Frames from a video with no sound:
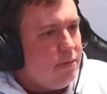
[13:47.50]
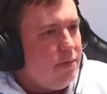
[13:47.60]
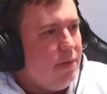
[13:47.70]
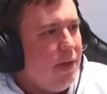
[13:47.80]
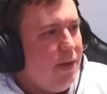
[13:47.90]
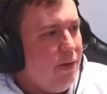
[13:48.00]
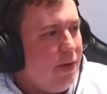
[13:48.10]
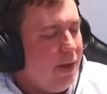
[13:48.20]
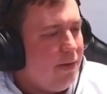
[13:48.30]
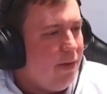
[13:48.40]
But you
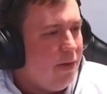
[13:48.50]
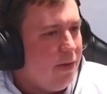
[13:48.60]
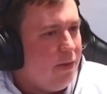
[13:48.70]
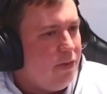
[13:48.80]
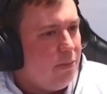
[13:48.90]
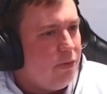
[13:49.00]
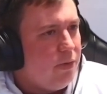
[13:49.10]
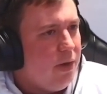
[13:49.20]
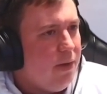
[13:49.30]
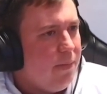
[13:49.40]
get to look at the top
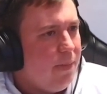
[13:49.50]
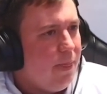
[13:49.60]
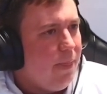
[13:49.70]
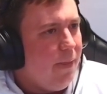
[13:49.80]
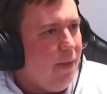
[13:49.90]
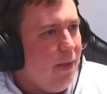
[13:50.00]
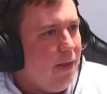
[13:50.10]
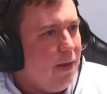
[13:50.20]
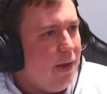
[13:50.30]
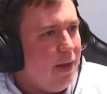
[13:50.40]
3.
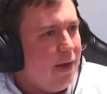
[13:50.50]
Land,